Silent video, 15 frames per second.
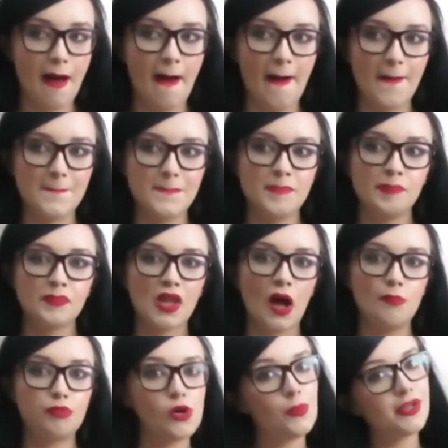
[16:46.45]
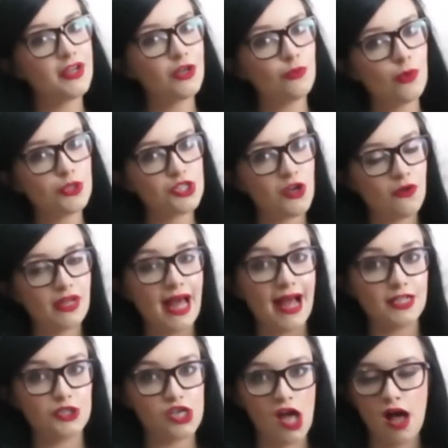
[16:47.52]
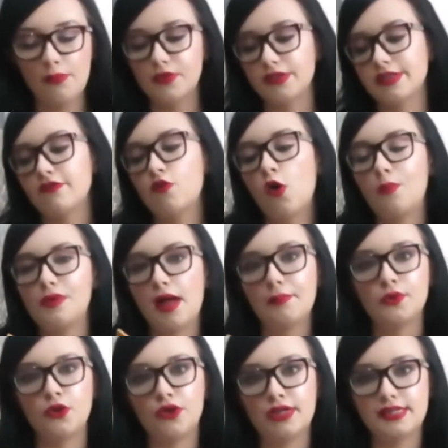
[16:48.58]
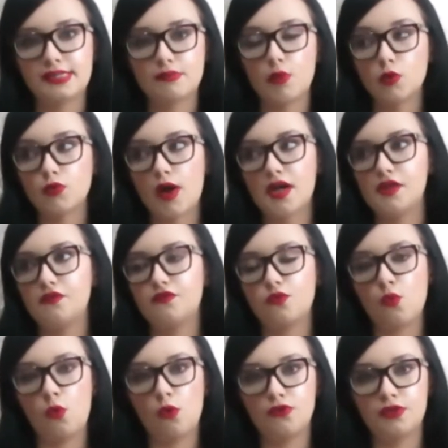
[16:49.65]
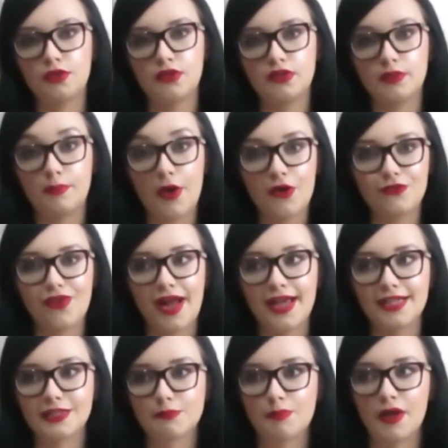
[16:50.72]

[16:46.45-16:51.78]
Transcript: I'm probably going to watch it on catch up because I've got to be up early tomorrow for the boat race,